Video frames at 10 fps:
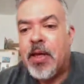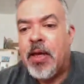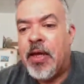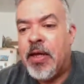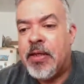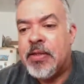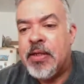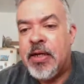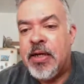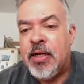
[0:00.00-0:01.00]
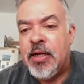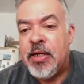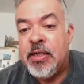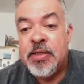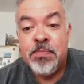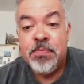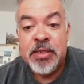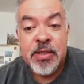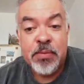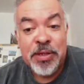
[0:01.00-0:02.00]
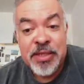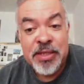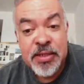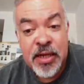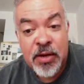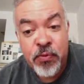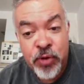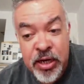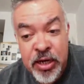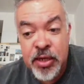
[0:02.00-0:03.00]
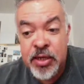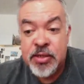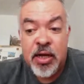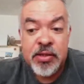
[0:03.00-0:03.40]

And uh, he's but but he's a really he's a, he's a,